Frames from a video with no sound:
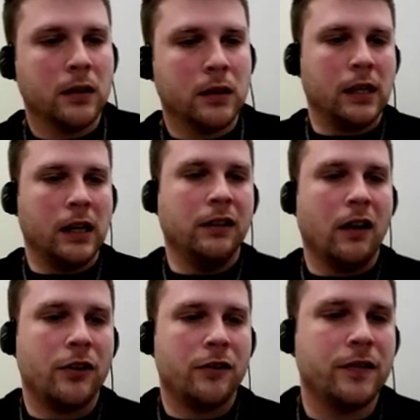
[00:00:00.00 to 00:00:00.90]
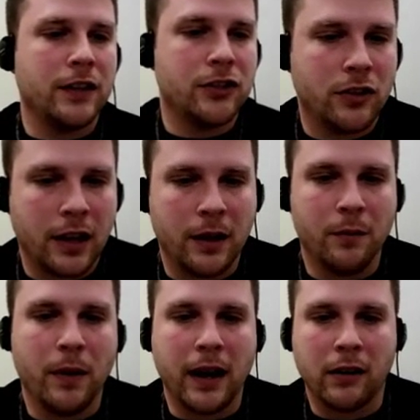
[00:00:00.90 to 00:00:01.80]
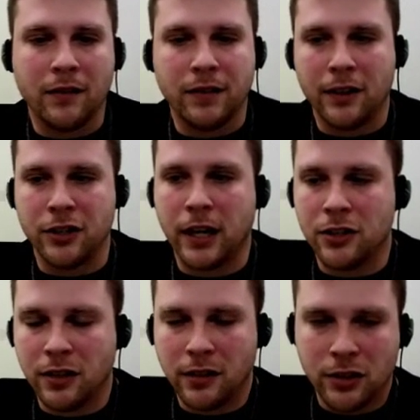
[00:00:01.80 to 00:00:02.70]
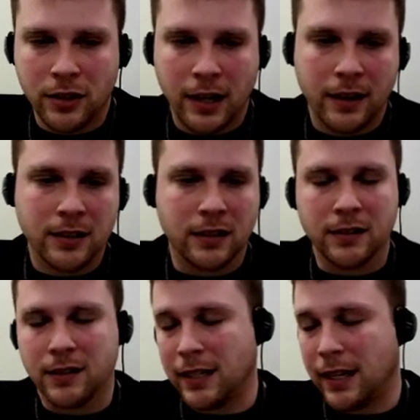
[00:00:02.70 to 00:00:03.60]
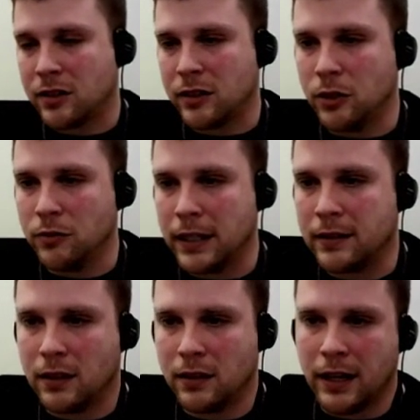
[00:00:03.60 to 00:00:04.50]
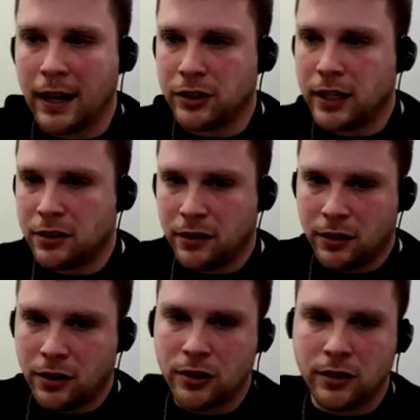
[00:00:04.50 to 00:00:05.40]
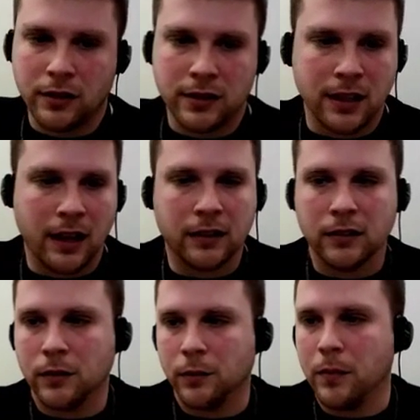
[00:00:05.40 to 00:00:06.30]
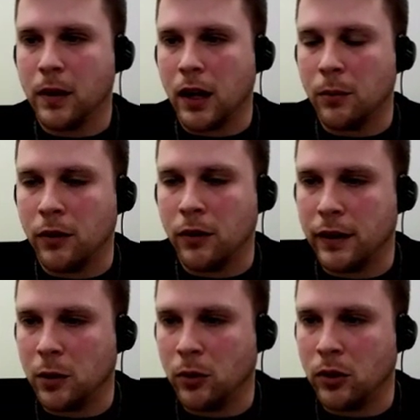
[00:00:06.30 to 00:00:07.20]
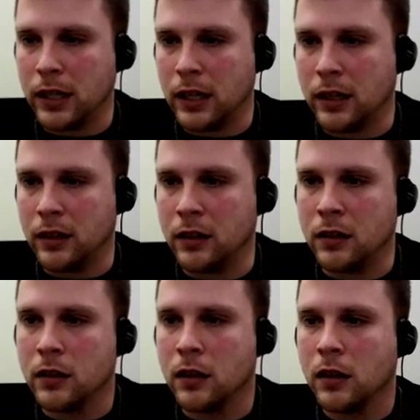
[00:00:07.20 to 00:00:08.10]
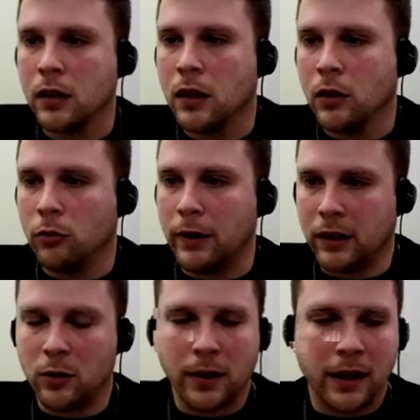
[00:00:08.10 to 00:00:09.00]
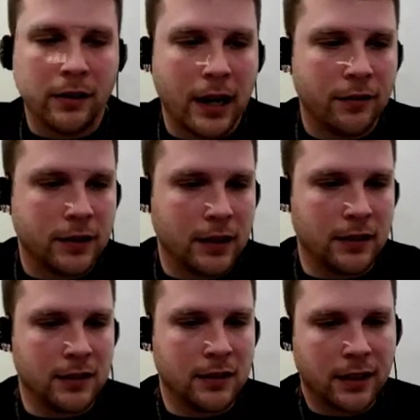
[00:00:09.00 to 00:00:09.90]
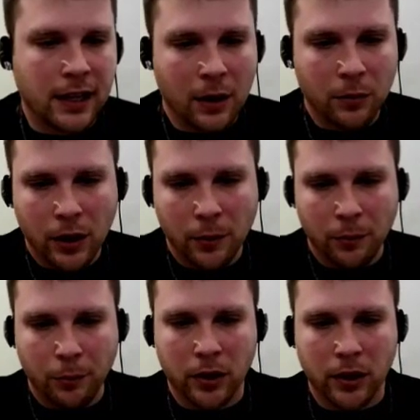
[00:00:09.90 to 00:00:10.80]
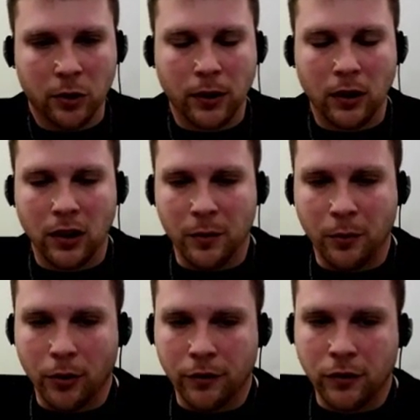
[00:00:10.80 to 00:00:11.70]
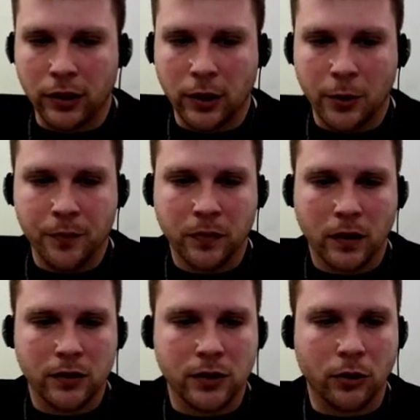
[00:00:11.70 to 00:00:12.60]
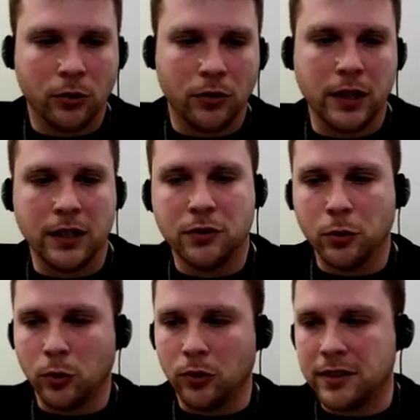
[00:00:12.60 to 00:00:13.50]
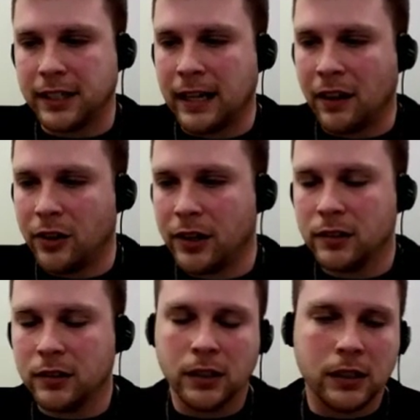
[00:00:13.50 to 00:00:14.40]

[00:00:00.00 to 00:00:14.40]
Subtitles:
another feature that Minecraft Education Edition has, and this is actually unique to the Education Edition, it's not available in regular Minecraft, is Camera, Book and Quill, and Portfolio. So these tools together